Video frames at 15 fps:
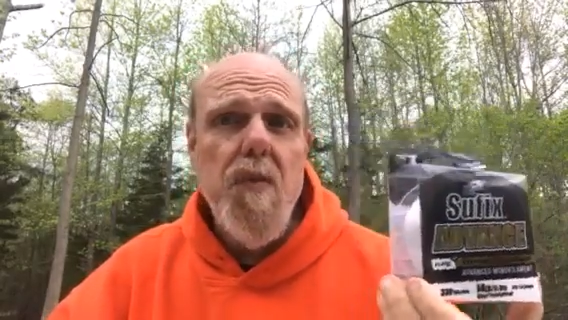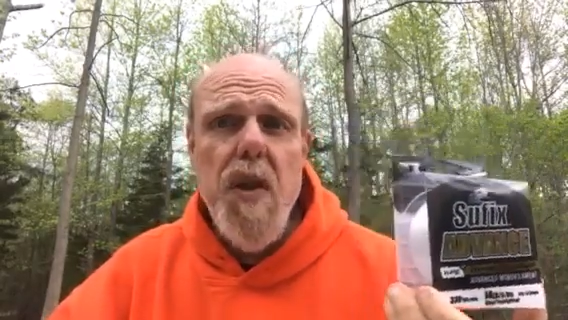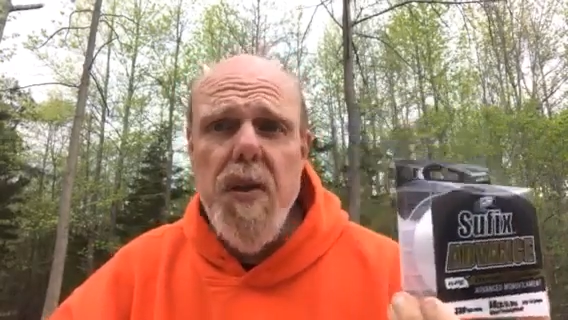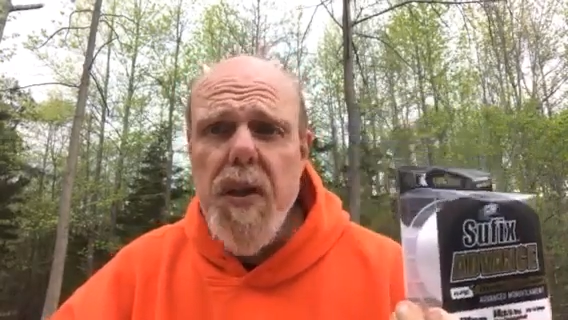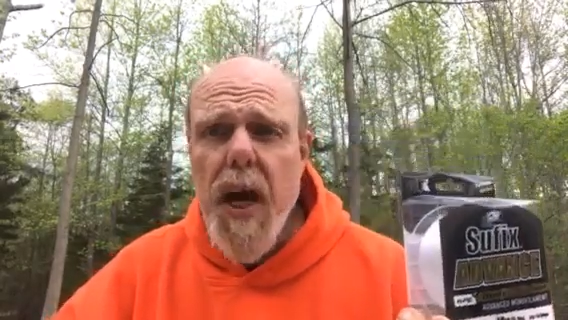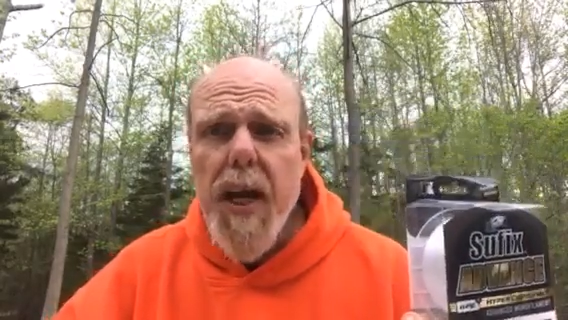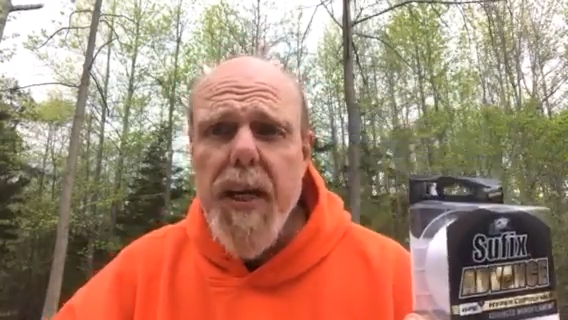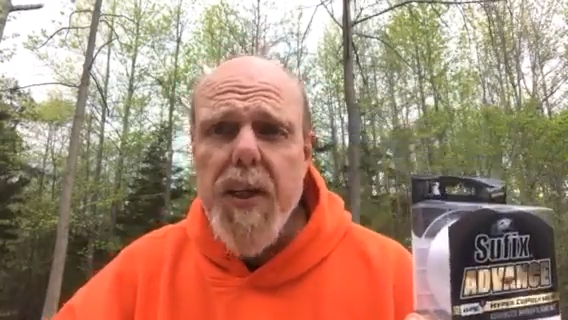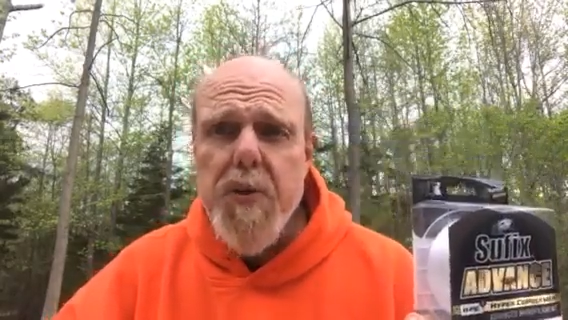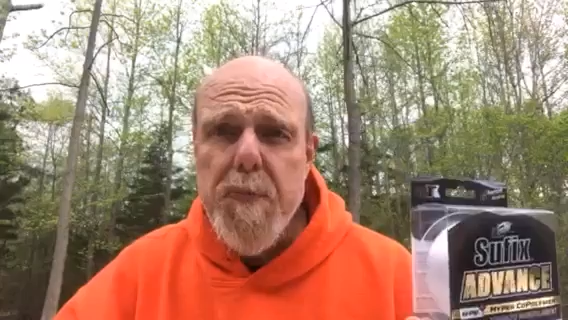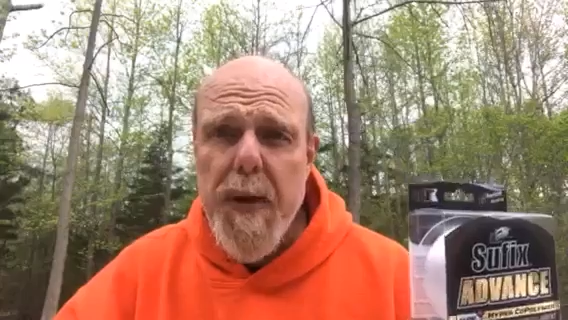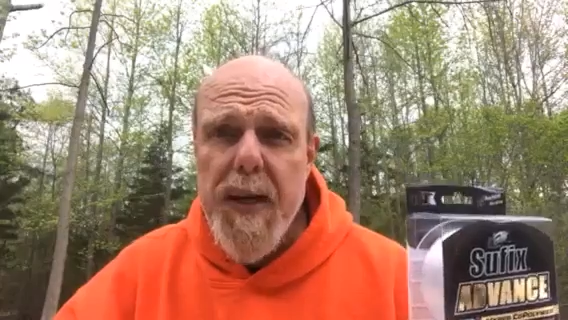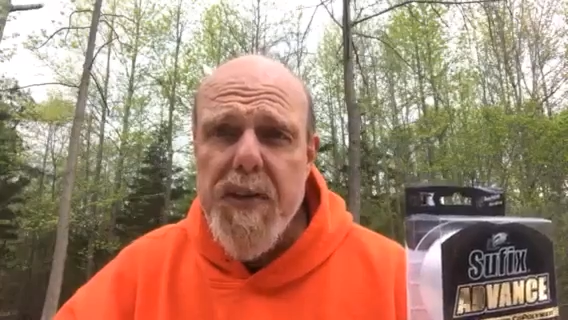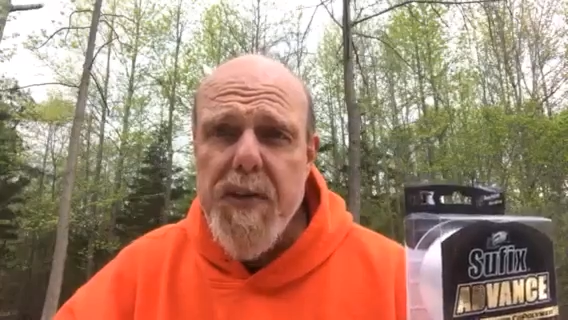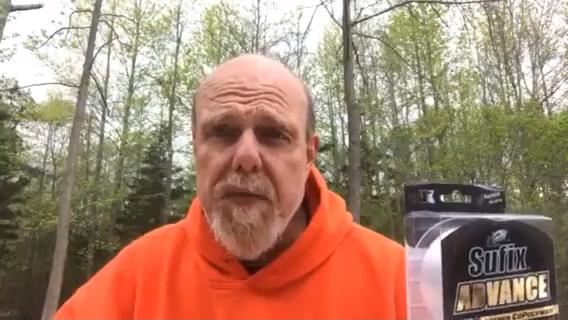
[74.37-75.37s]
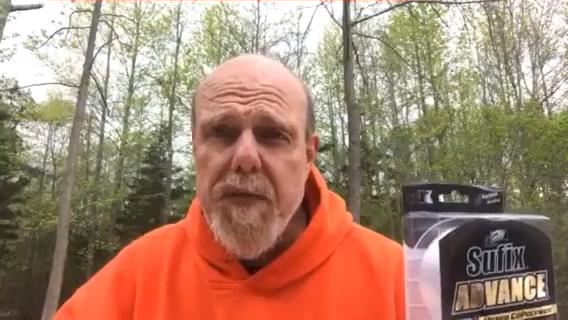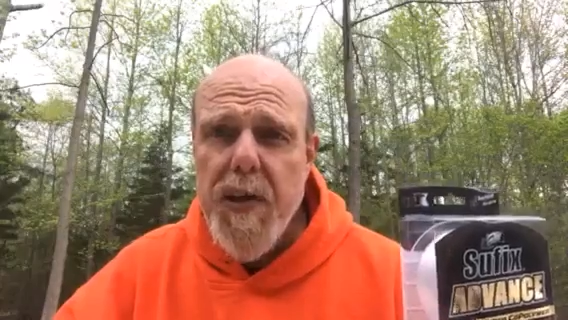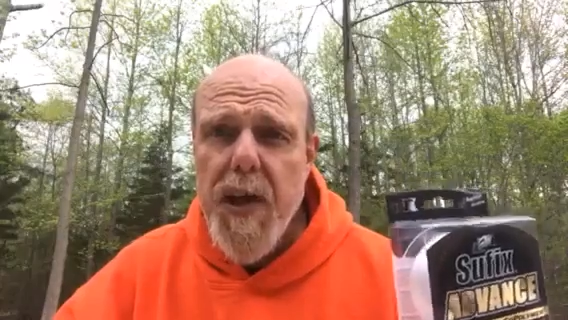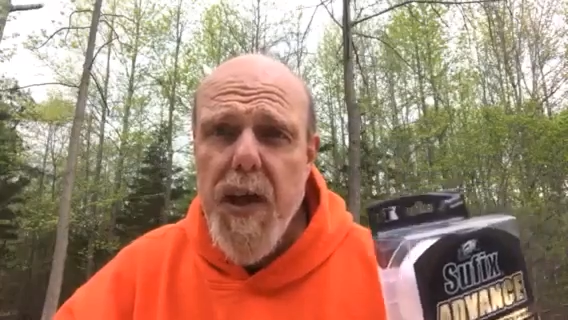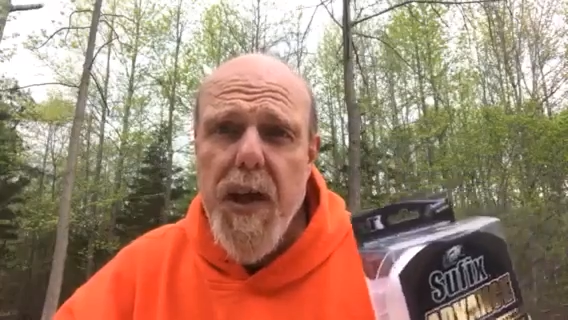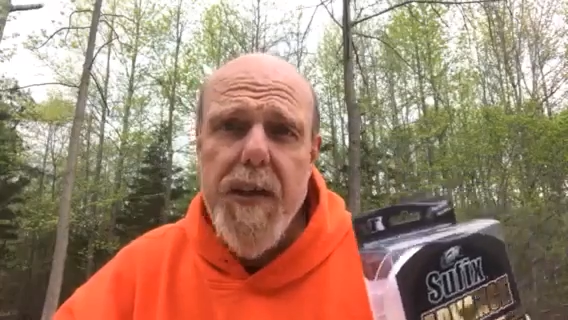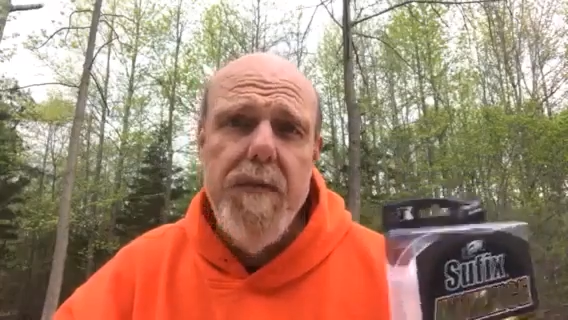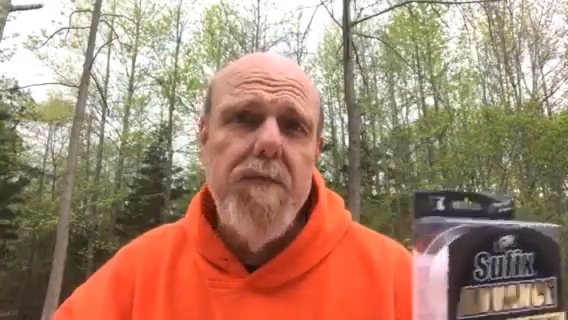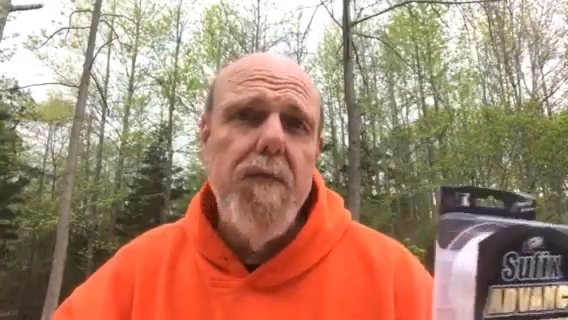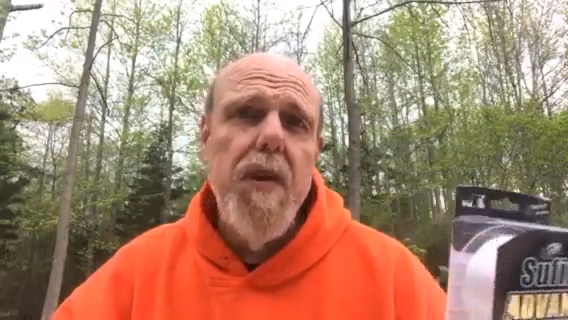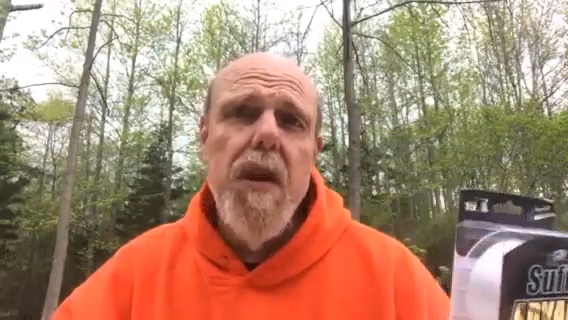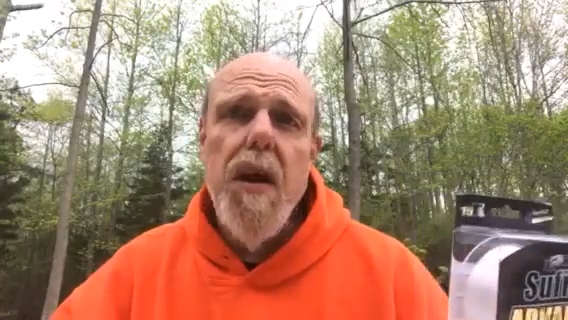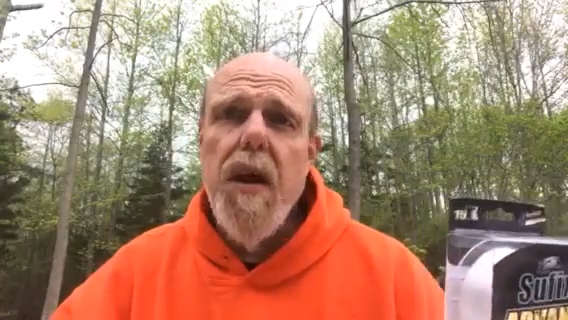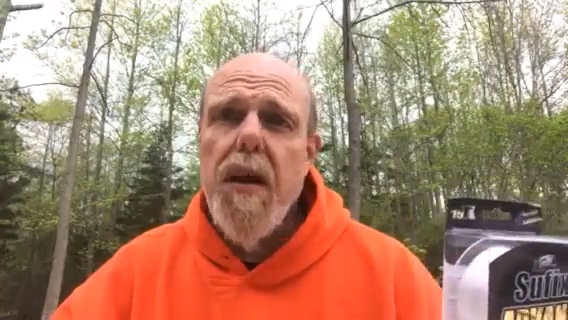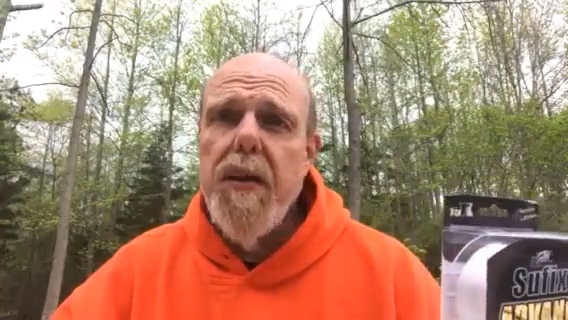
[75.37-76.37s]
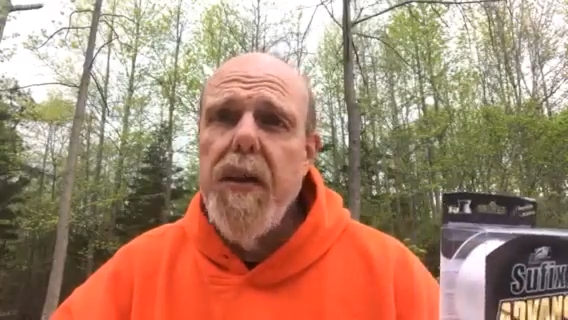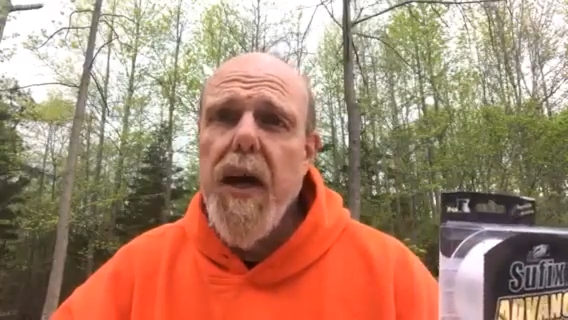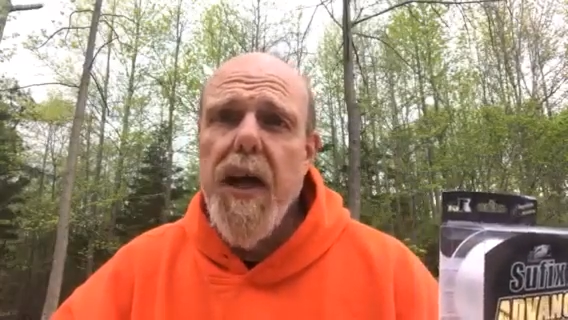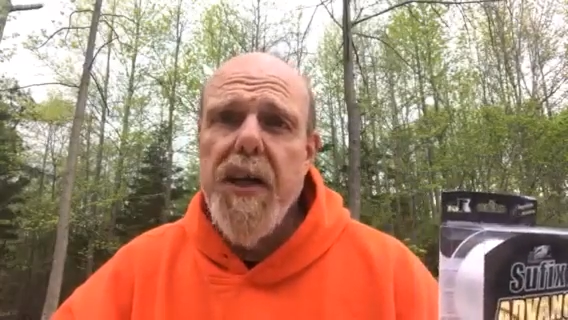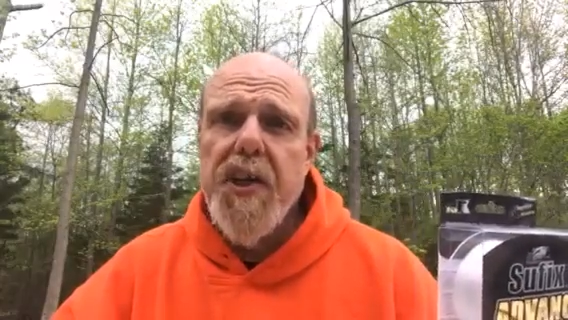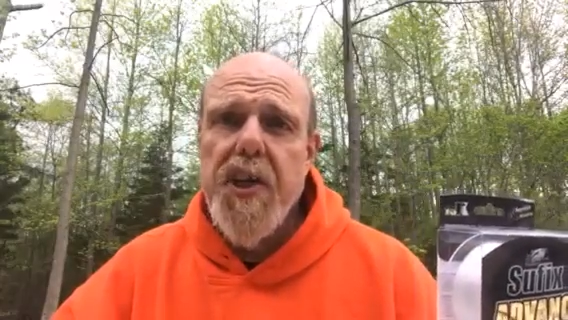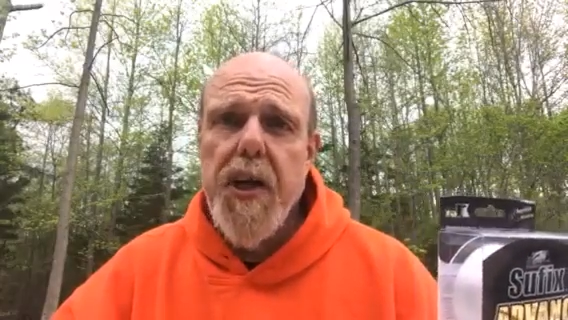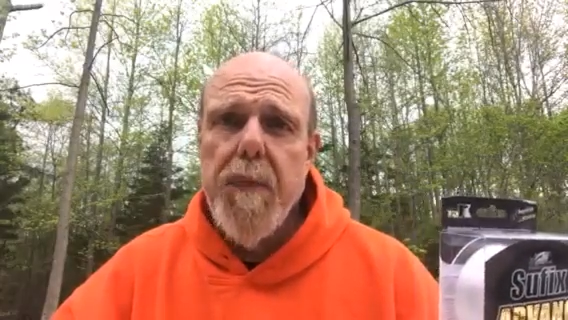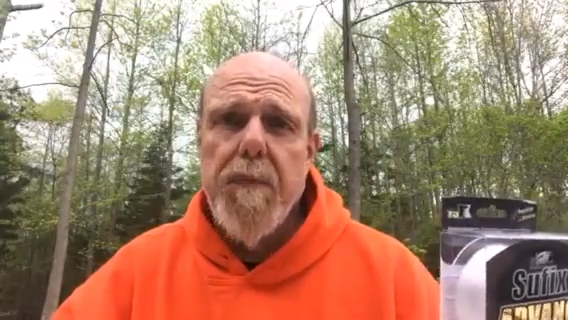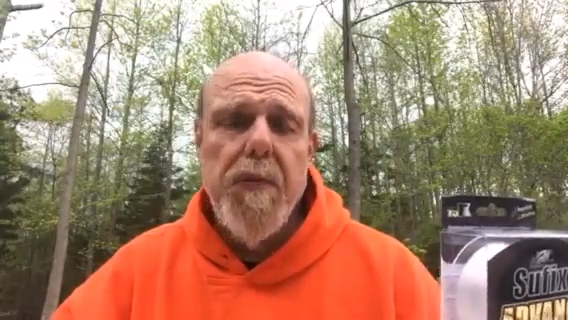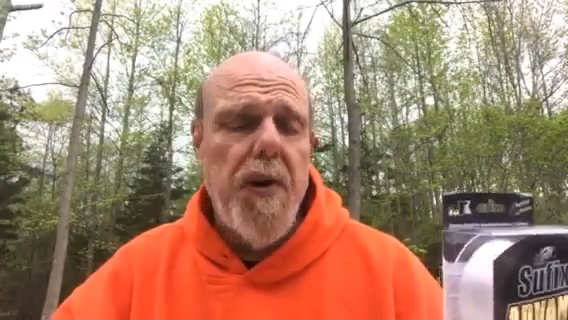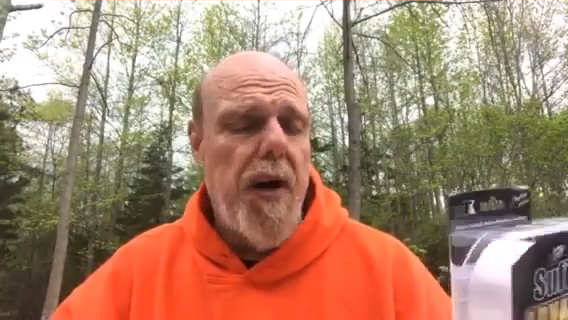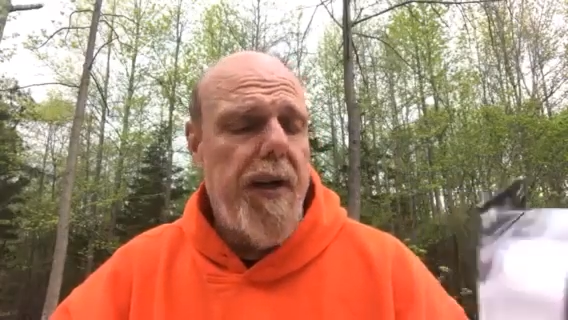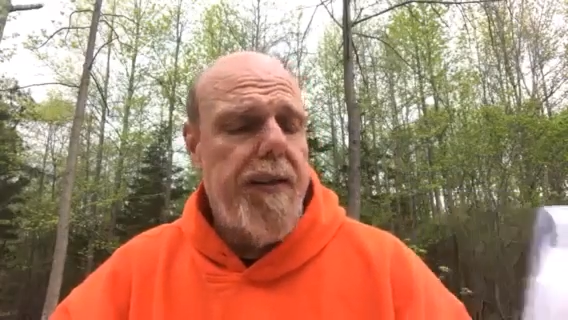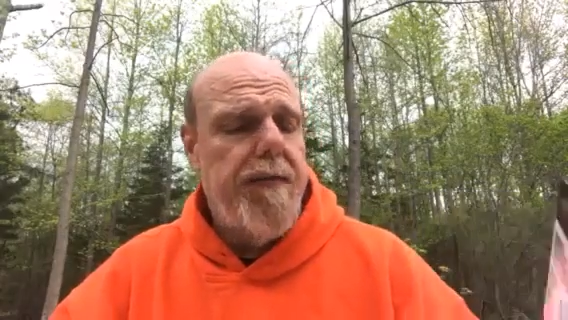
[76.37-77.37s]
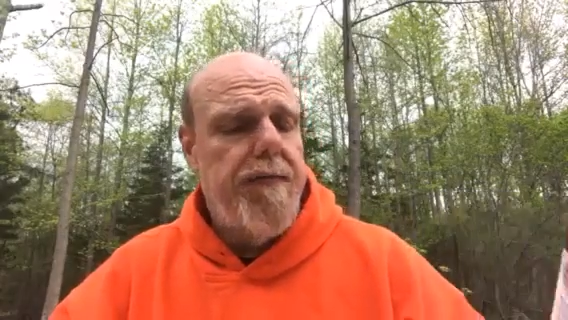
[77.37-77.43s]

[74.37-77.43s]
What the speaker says: Not an expensive line, not a cheap line.